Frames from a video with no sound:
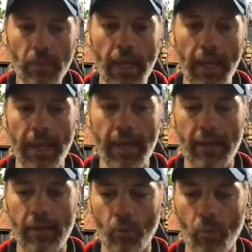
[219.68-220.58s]

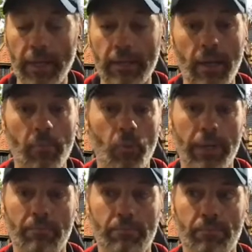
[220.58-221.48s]
and we ended up we
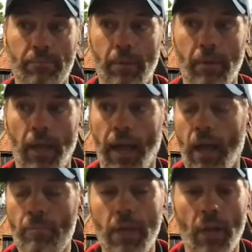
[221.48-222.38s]

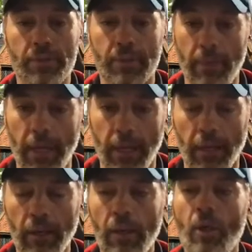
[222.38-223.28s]
unbeknownst to me,
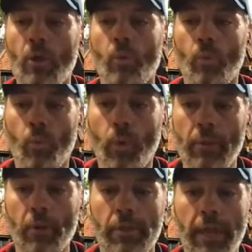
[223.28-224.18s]
we
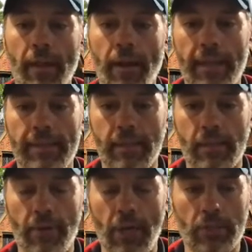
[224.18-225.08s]
were there at the end
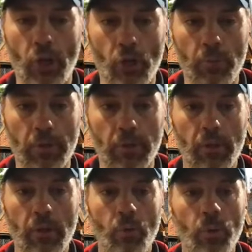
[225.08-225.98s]
of October,
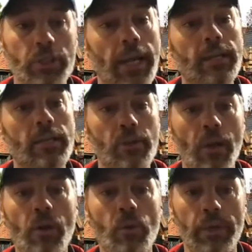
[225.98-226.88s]
which I didn't
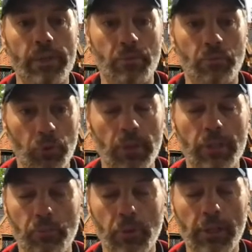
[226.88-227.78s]
know is a really,
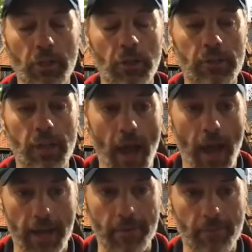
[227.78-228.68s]
really good
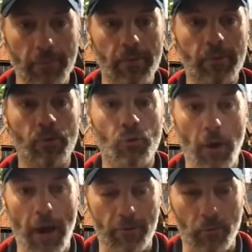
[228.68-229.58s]
time
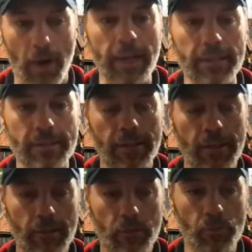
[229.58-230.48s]
crowd wise
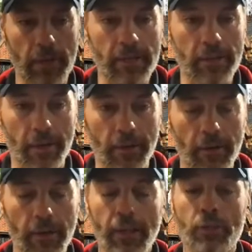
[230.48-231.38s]
to be there.
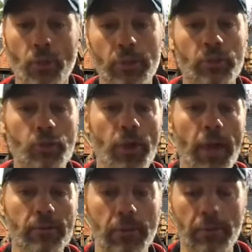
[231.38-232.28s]
So in the 2
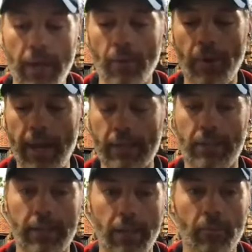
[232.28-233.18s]
days we were there, we actually
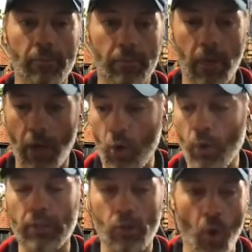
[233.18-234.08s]
ended up
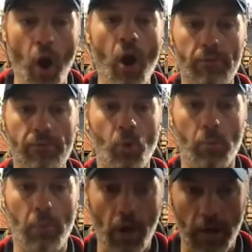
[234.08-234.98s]
going to all four
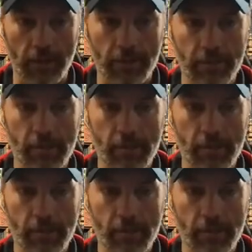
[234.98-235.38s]
parks.